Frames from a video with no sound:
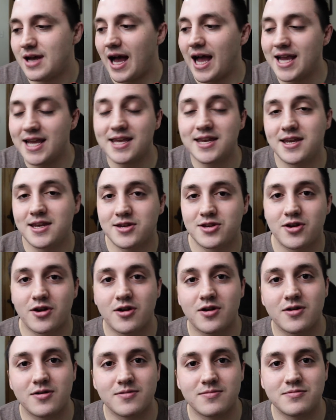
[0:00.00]
I can in
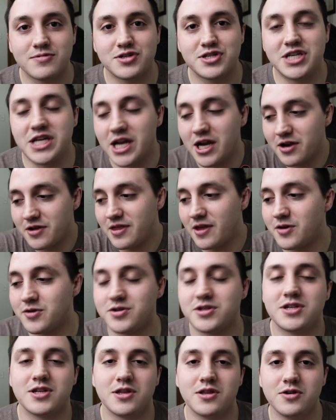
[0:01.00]
turn share
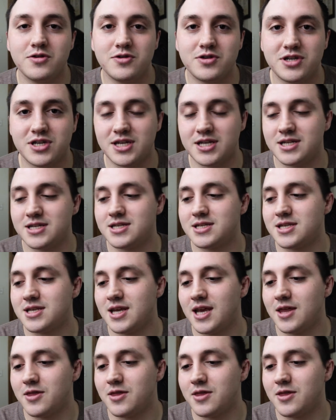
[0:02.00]
those solutions